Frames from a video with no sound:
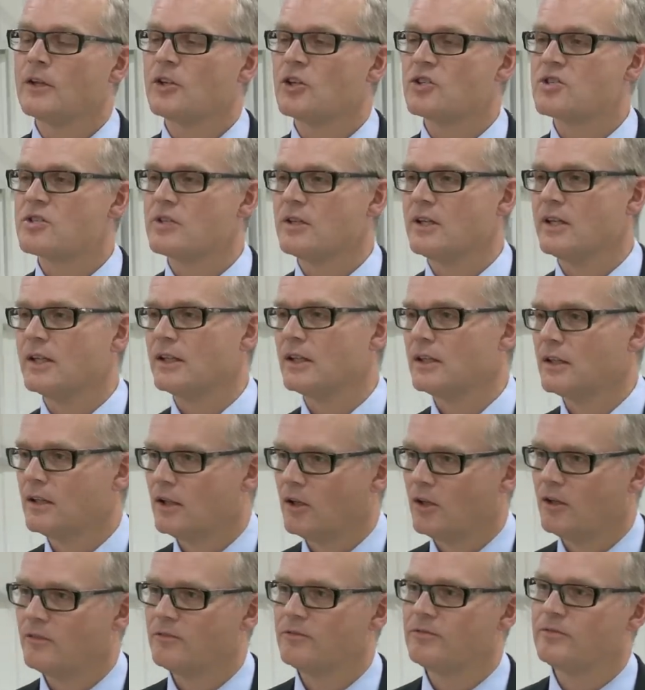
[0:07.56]
The title
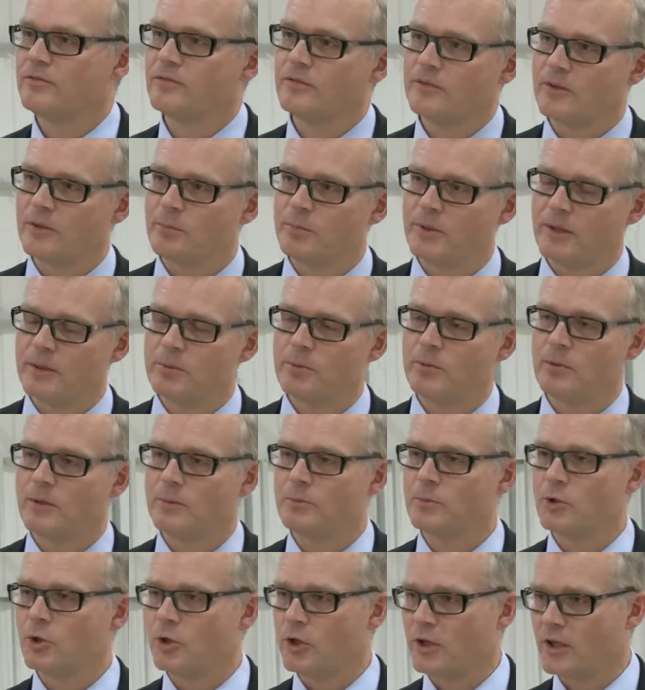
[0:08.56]
of the paper
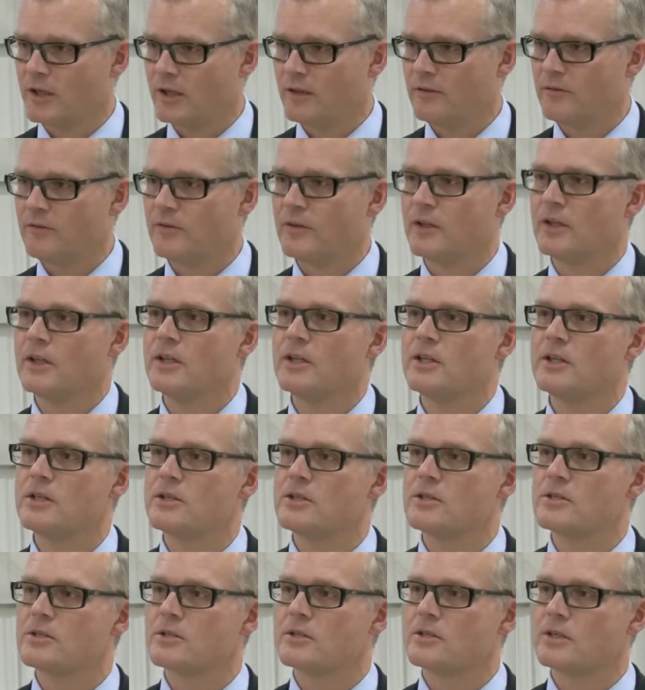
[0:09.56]
I'm going to give
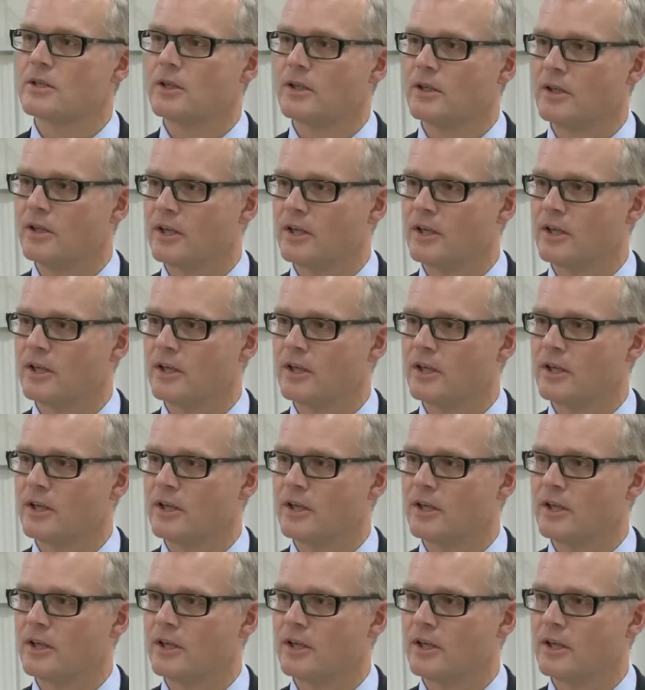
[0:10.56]
is